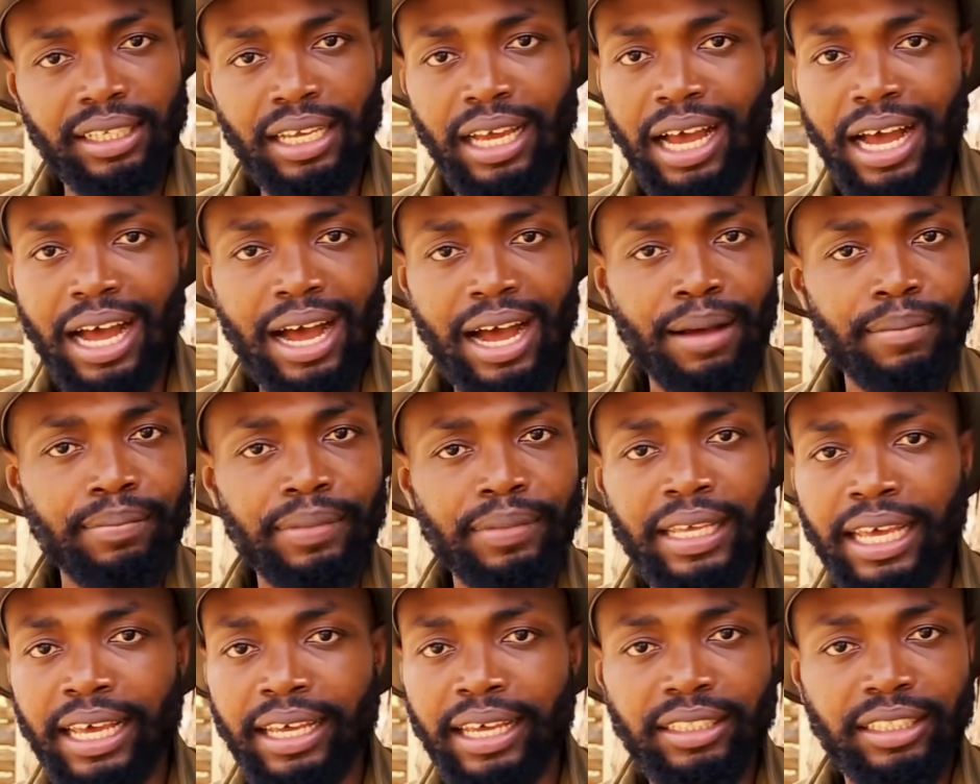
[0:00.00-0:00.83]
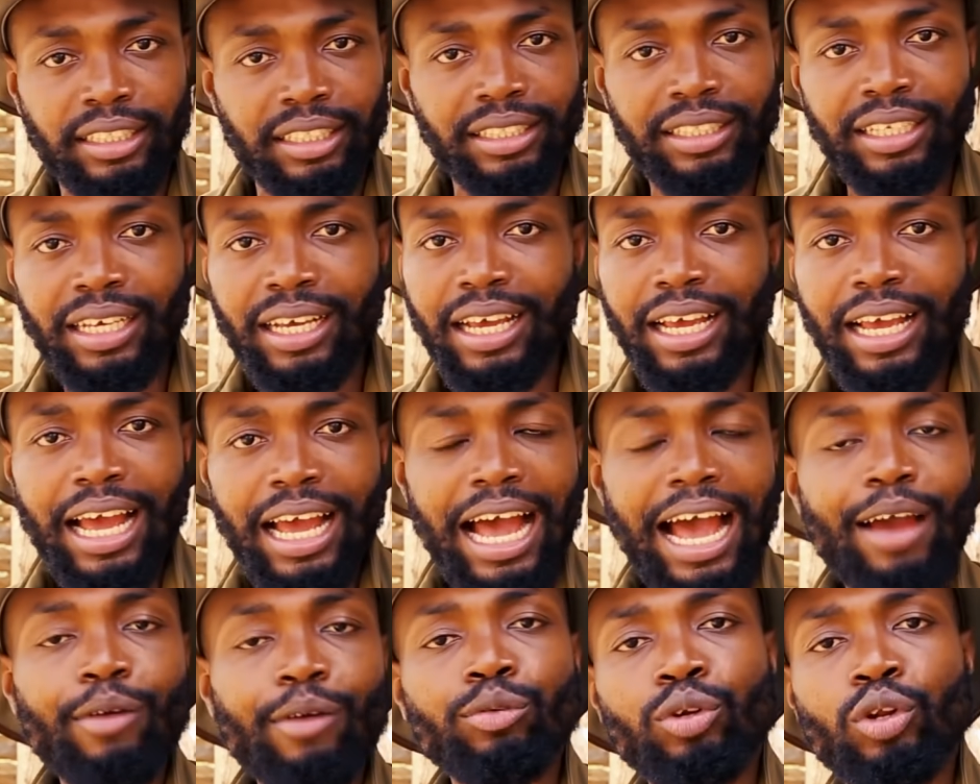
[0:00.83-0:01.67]
kg,
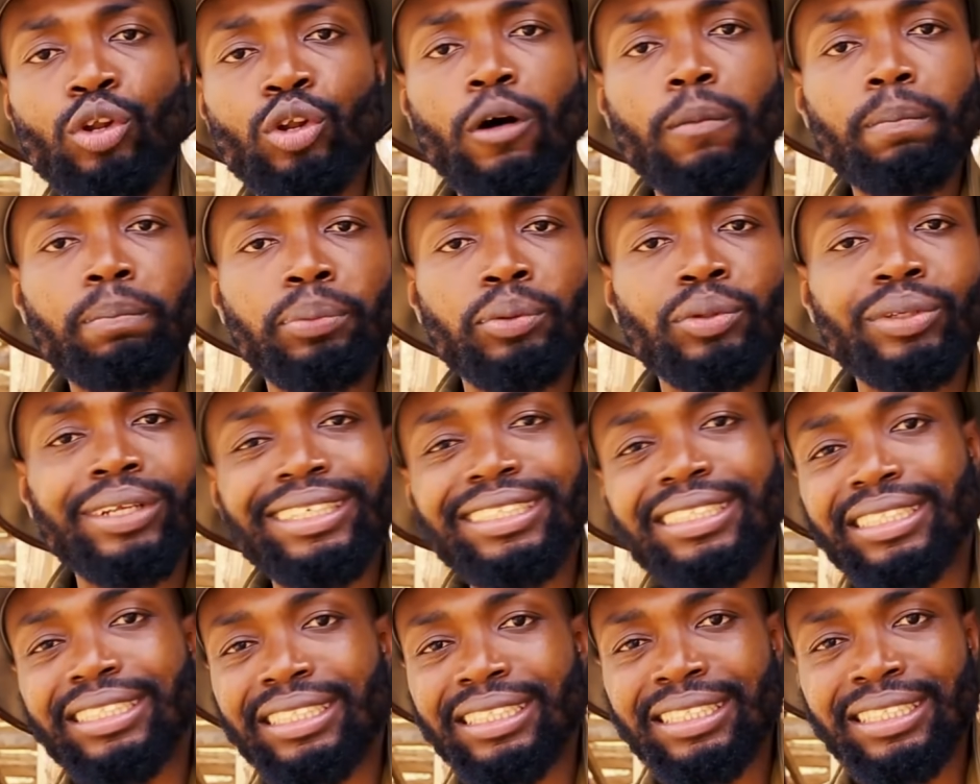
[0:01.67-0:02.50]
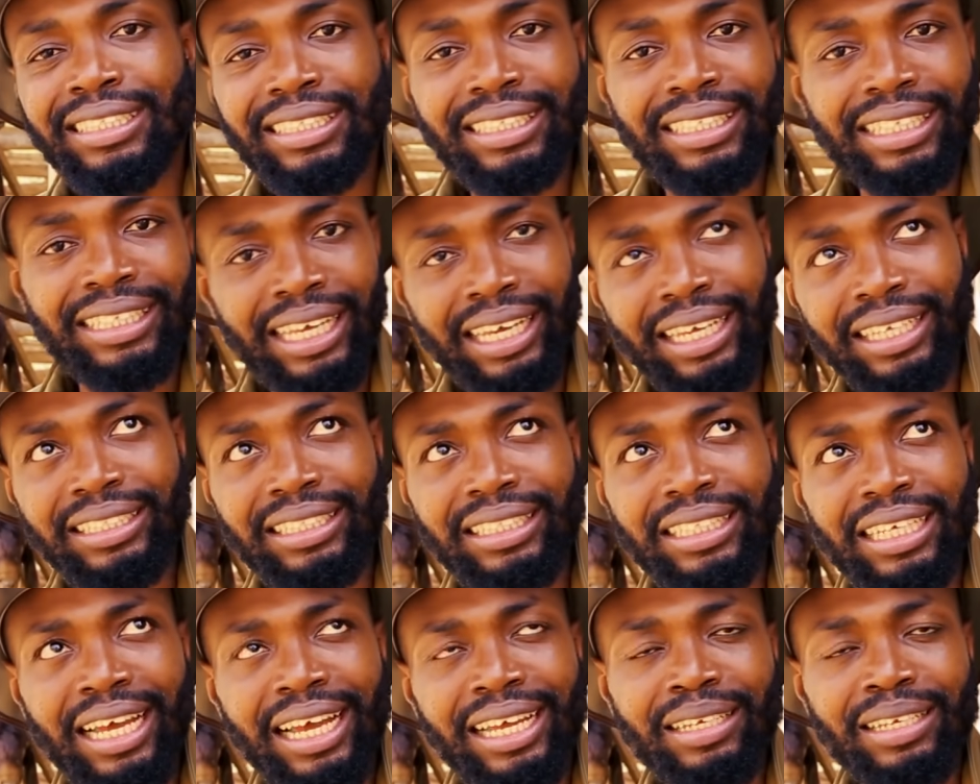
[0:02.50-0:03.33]
I will not put a 60
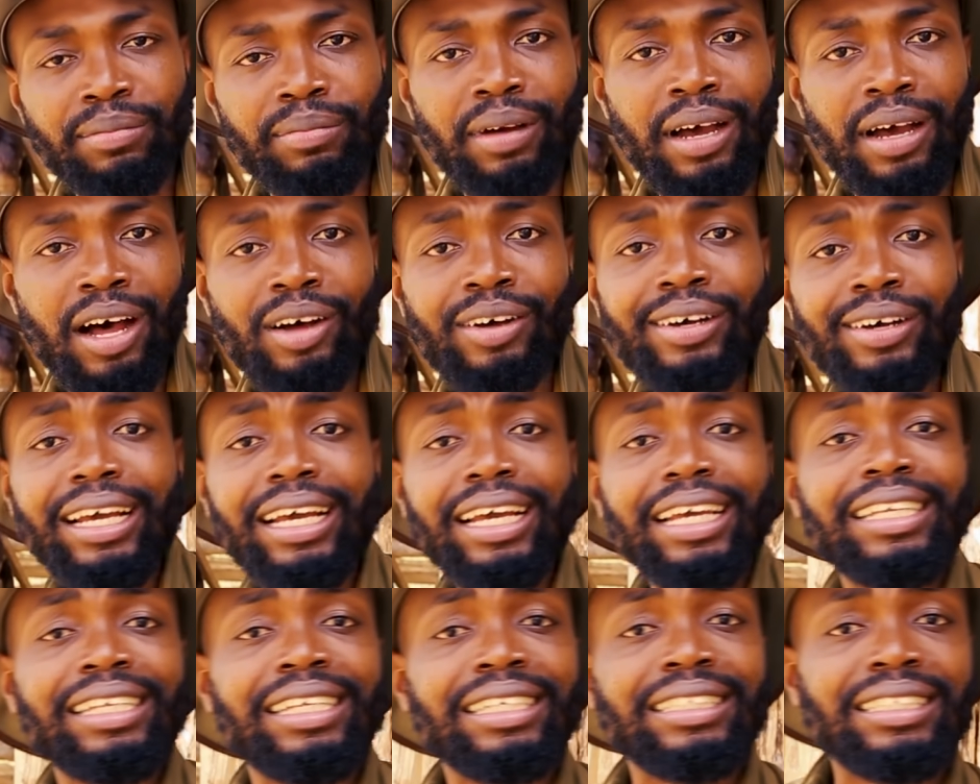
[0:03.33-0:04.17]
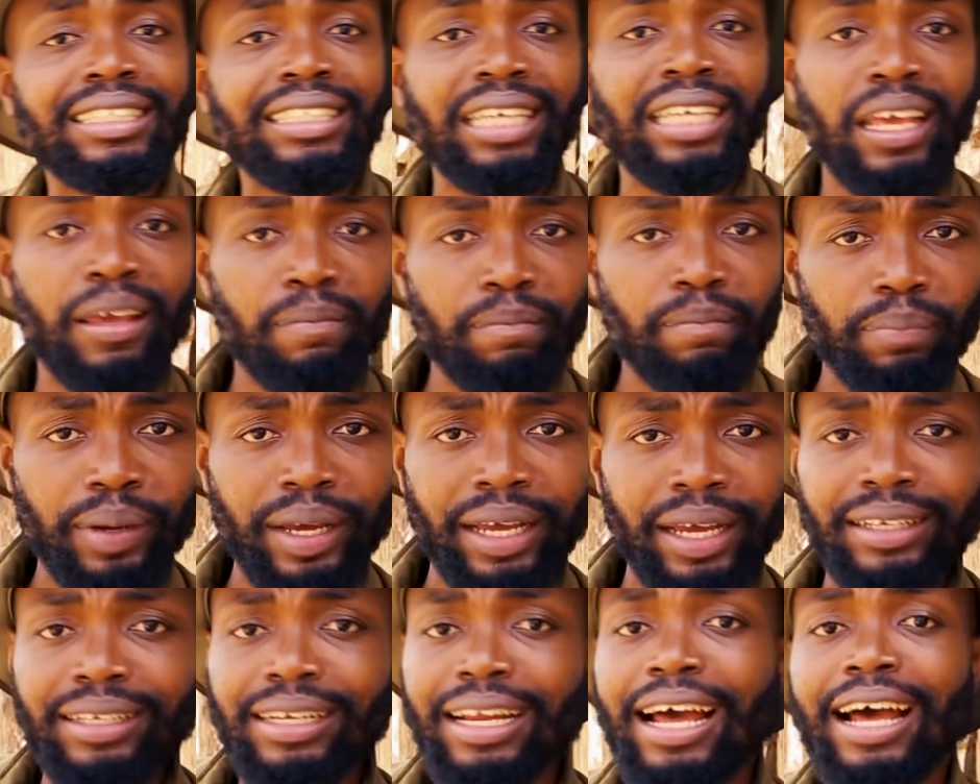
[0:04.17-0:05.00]
kg animal in the same
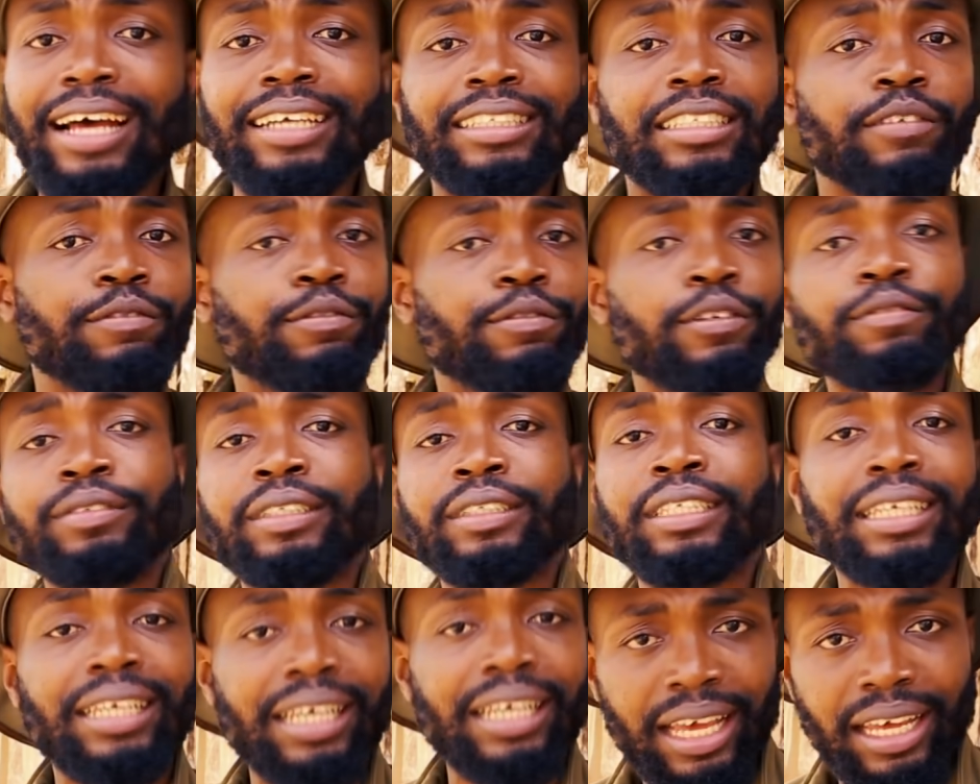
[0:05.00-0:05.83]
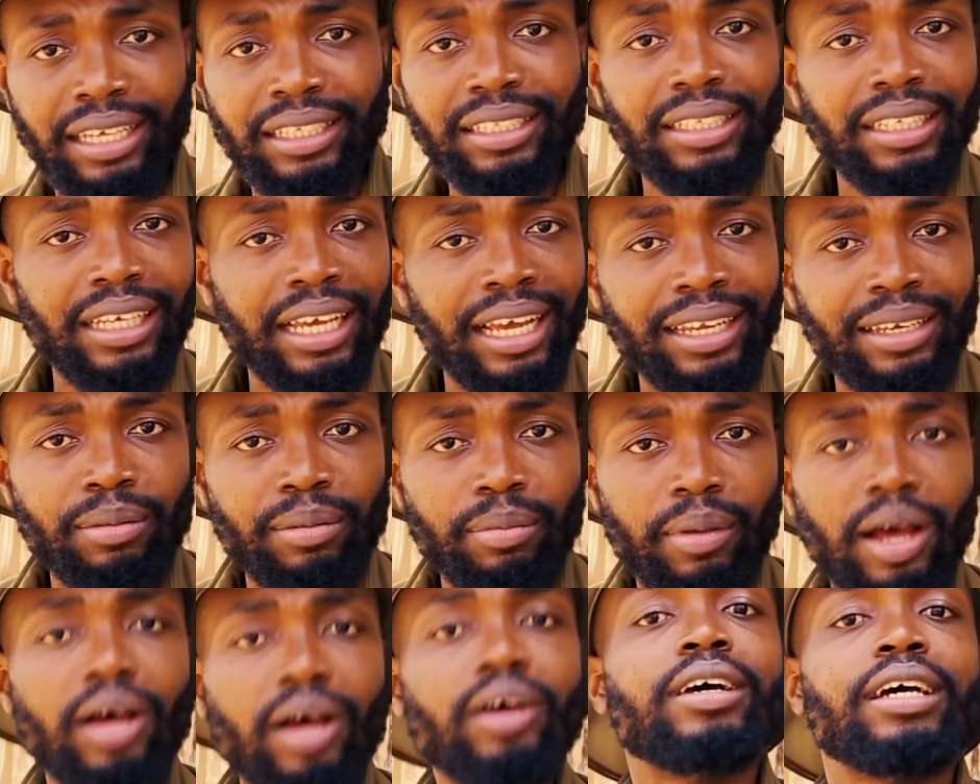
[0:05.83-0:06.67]
pen as a 15 kg
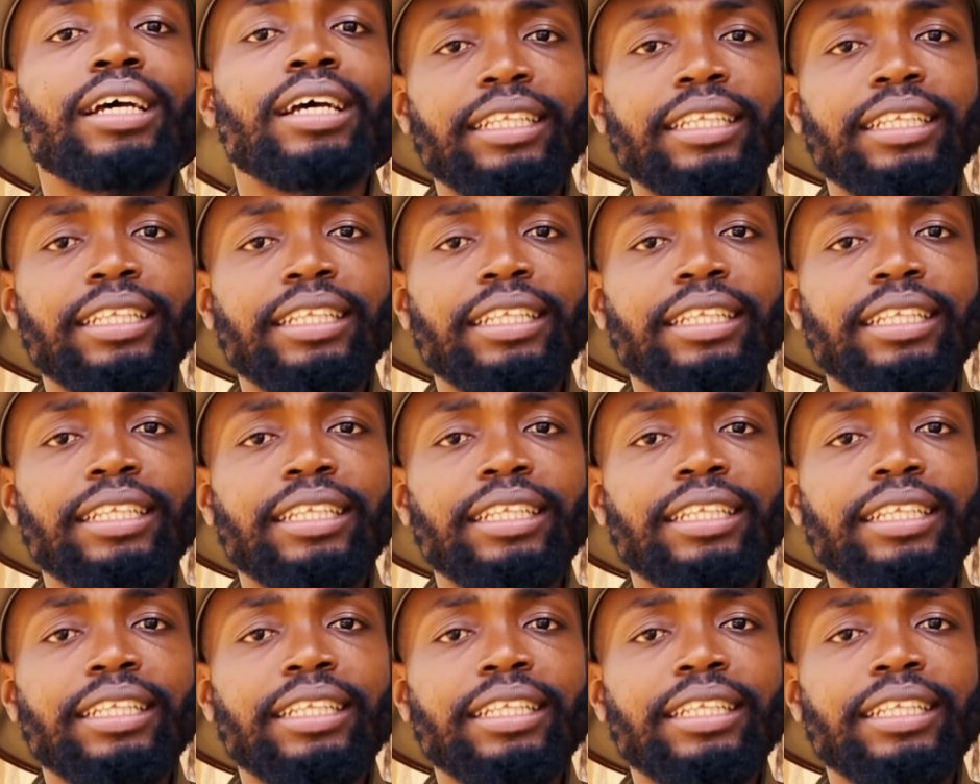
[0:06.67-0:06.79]
animal.